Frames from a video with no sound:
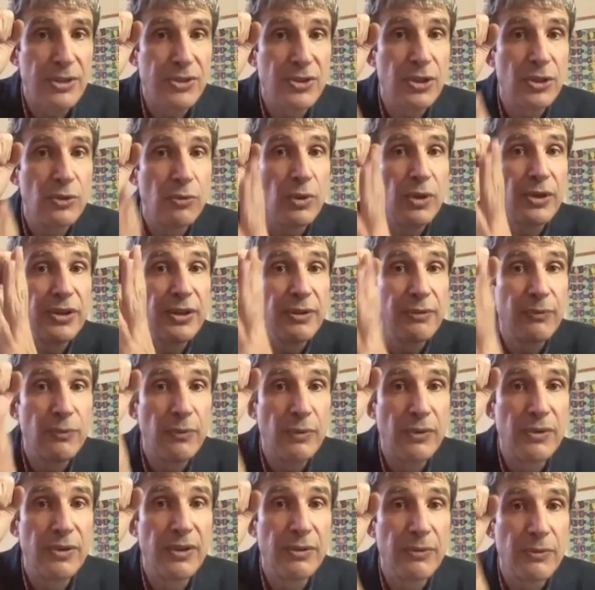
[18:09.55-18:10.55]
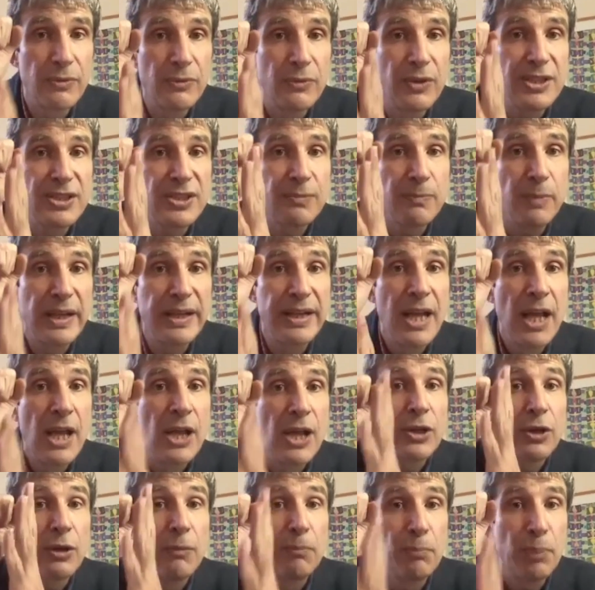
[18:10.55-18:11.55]
So, you want the, the wrist splint
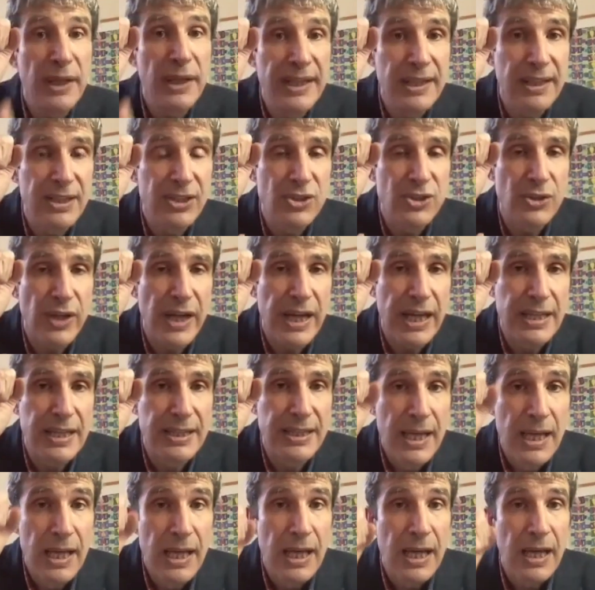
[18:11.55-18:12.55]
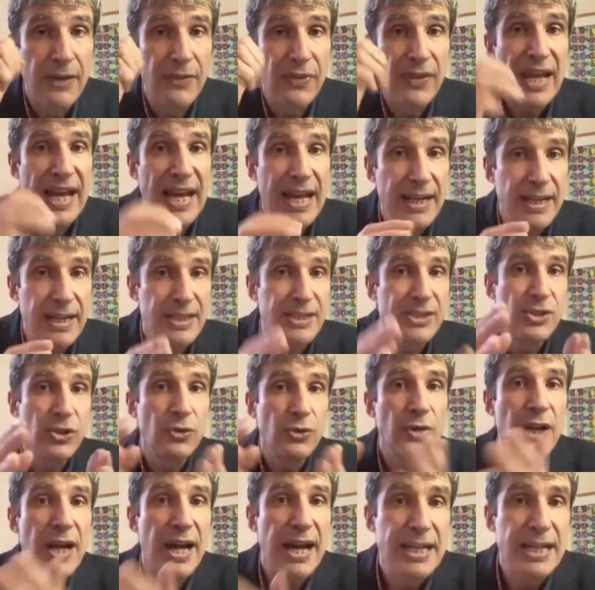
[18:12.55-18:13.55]
completely straight and that is your
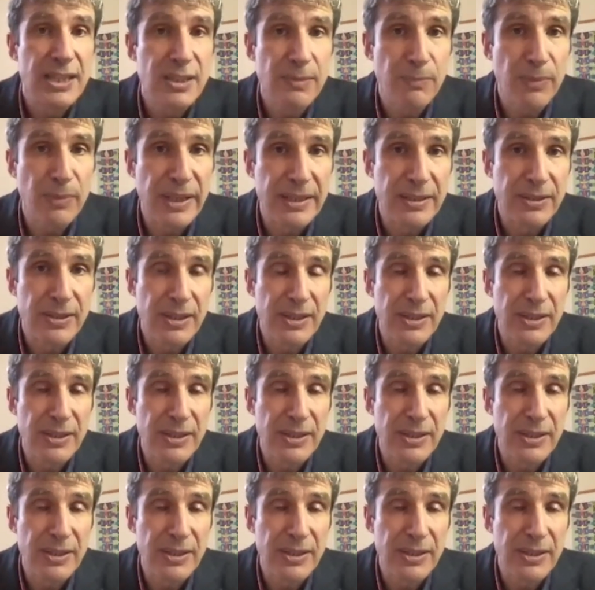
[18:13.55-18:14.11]
night splint.